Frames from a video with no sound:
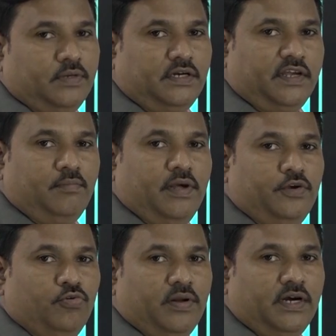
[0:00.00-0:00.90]
It can be a
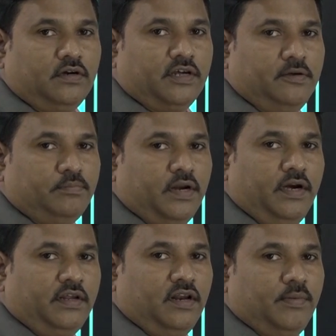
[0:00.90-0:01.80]
numeric type or
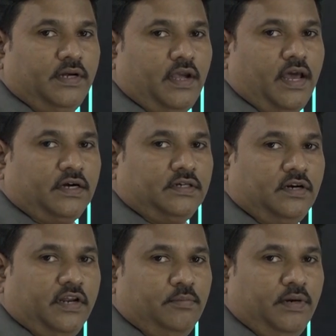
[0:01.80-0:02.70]
it can be a character
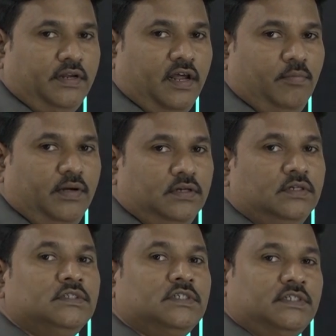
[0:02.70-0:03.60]
type, it can be
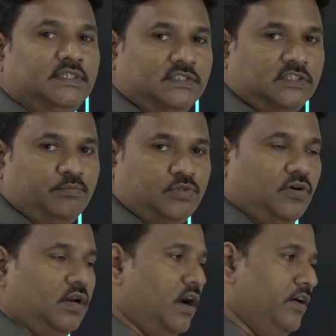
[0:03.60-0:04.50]

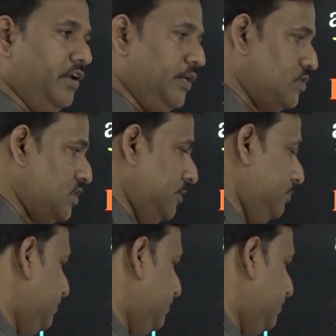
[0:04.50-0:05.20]
descriptive or continuous type.